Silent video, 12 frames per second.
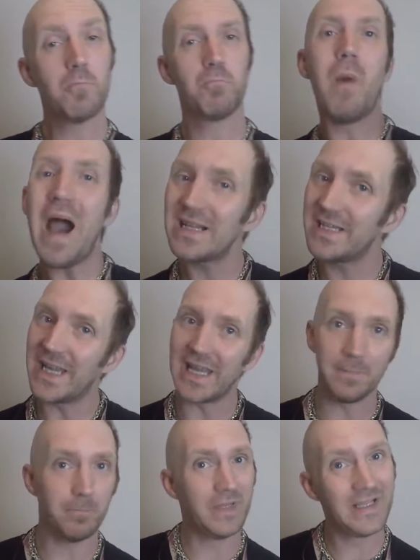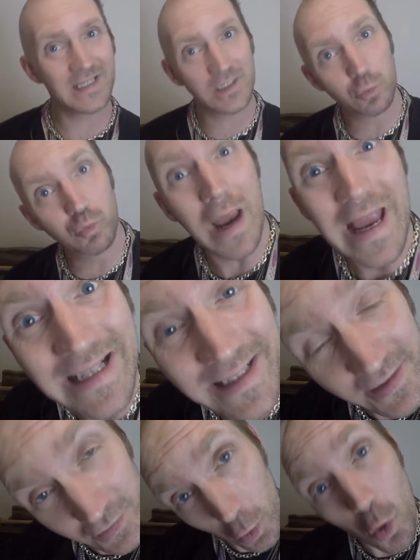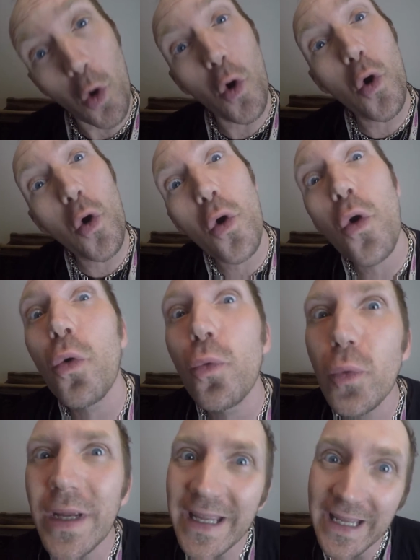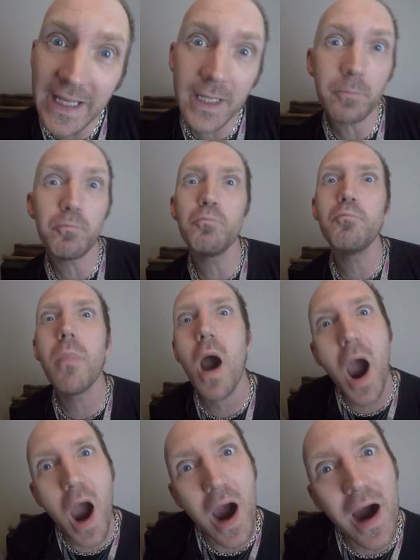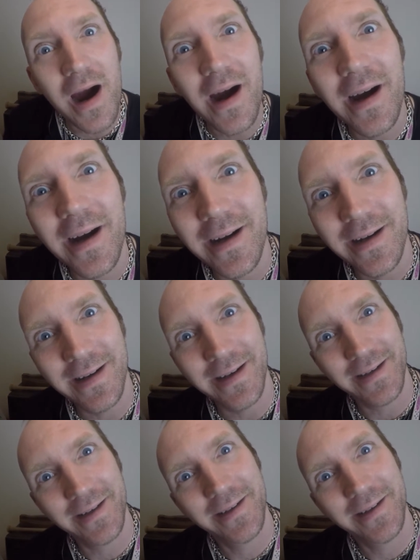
My name is Razorian Bug.